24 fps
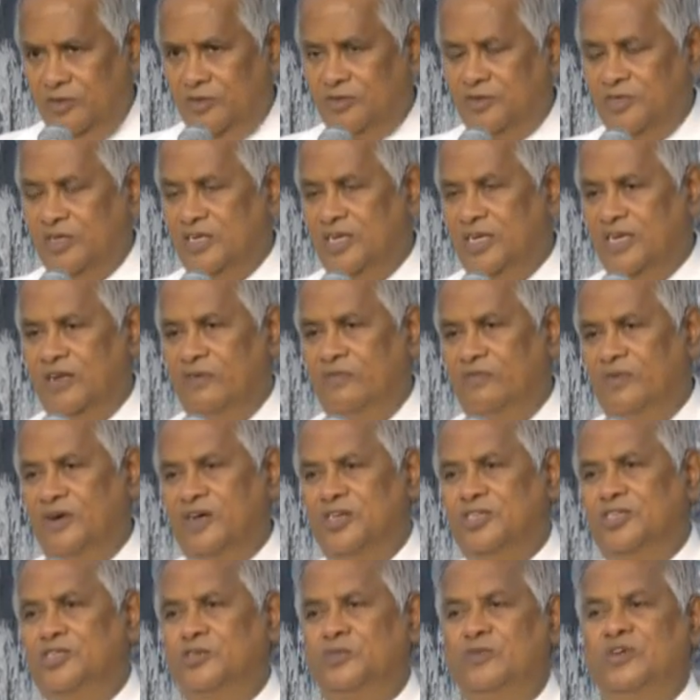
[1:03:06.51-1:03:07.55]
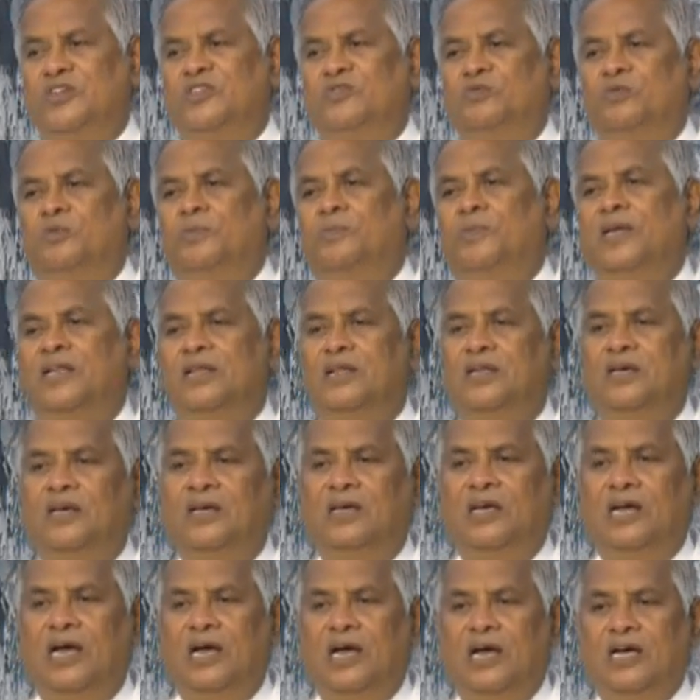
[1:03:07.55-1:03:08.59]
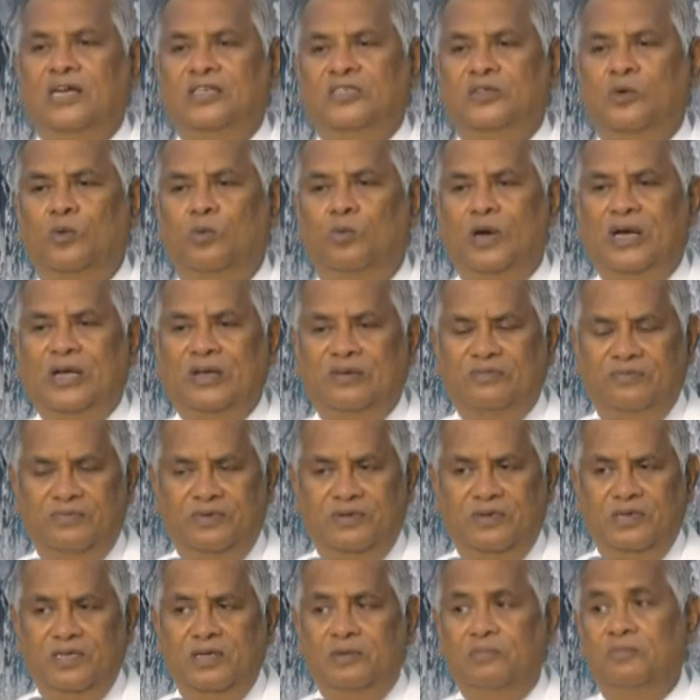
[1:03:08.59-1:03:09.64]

you should get a virtuous woman as a wife.